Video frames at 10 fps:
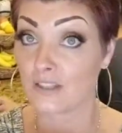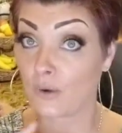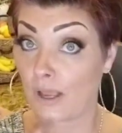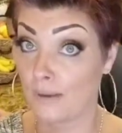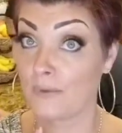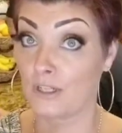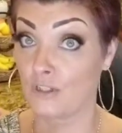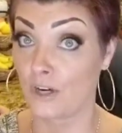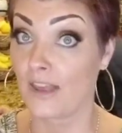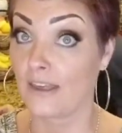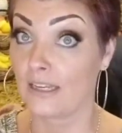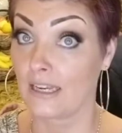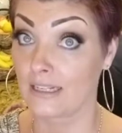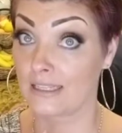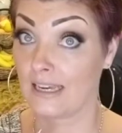So I am gonna try that
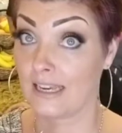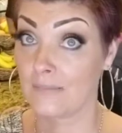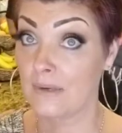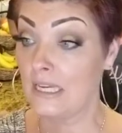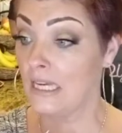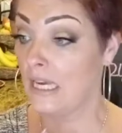next time.